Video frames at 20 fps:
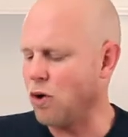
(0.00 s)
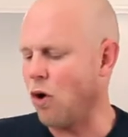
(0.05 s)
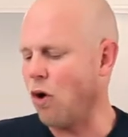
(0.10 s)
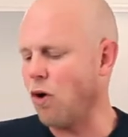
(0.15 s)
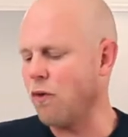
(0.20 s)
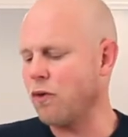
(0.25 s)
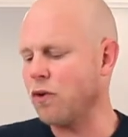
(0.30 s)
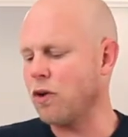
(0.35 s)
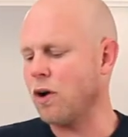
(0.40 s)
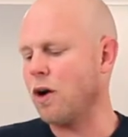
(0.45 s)

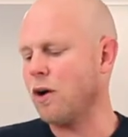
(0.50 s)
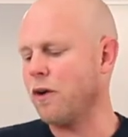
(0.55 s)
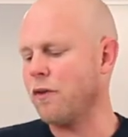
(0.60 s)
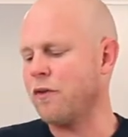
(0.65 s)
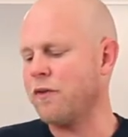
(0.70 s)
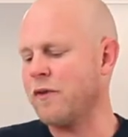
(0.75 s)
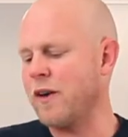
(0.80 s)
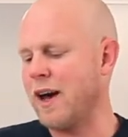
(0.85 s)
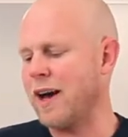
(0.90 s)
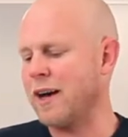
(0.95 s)
overall
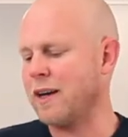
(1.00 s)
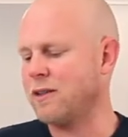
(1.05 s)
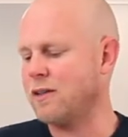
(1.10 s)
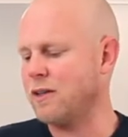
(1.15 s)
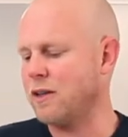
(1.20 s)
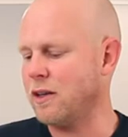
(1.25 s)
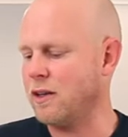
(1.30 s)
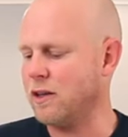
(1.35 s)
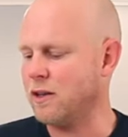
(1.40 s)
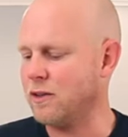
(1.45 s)

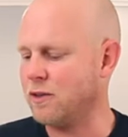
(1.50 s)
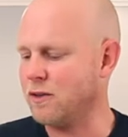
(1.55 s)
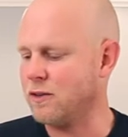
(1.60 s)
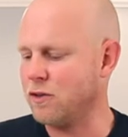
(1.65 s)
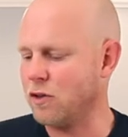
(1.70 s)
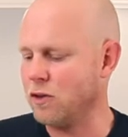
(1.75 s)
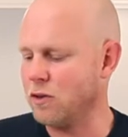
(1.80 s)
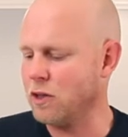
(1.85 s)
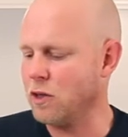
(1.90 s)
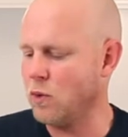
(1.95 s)
effect is
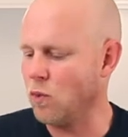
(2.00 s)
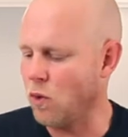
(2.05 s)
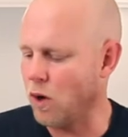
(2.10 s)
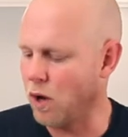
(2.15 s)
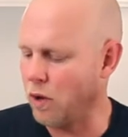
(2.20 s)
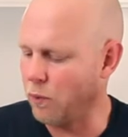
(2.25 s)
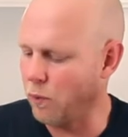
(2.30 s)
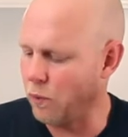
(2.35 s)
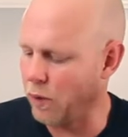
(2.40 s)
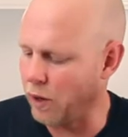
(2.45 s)
certainly
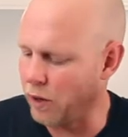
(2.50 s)
one